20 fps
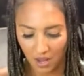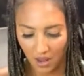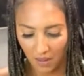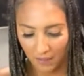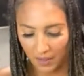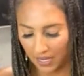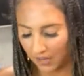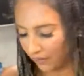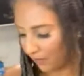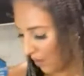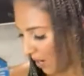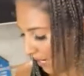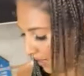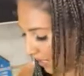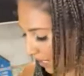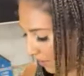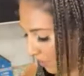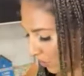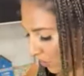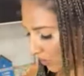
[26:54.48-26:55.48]
pan fry
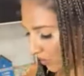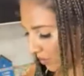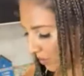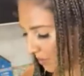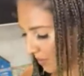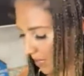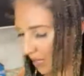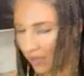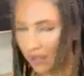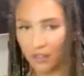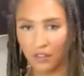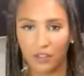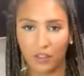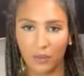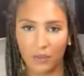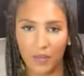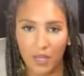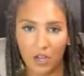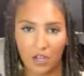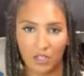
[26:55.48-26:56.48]
them, so they'll
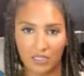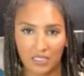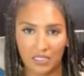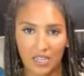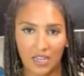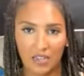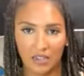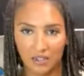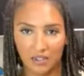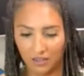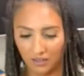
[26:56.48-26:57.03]
be all set.